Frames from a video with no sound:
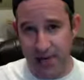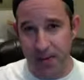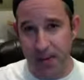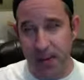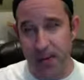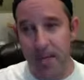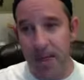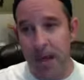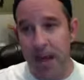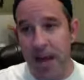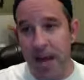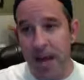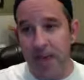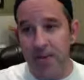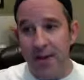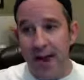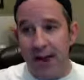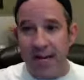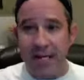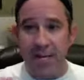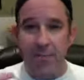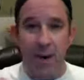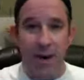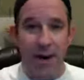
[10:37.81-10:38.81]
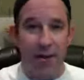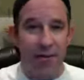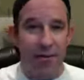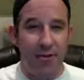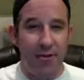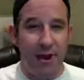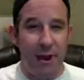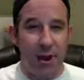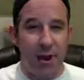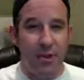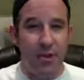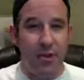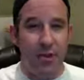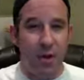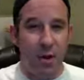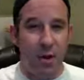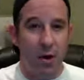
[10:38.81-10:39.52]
But that's my thoughts